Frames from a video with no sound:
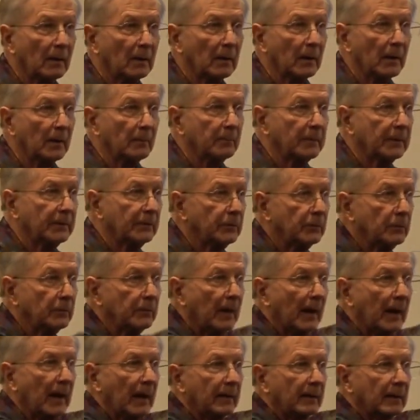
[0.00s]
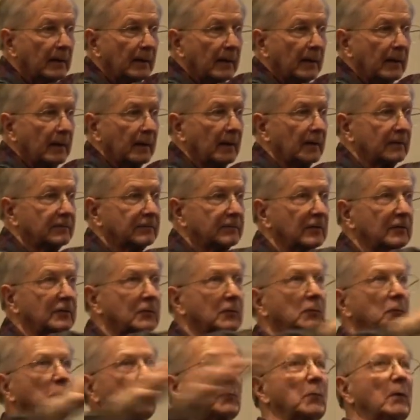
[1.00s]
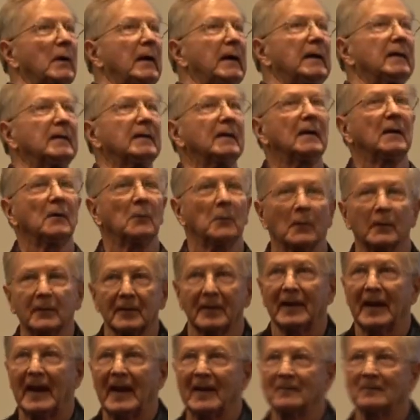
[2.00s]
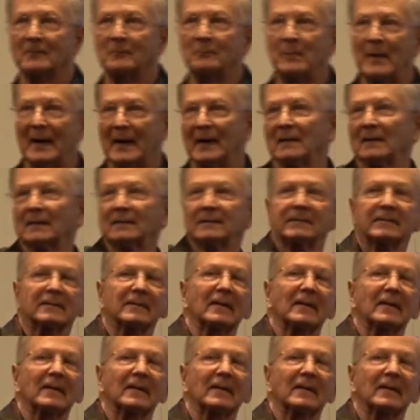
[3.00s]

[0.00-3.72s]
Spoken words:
let me do that. And I said, great. We're going to have balanced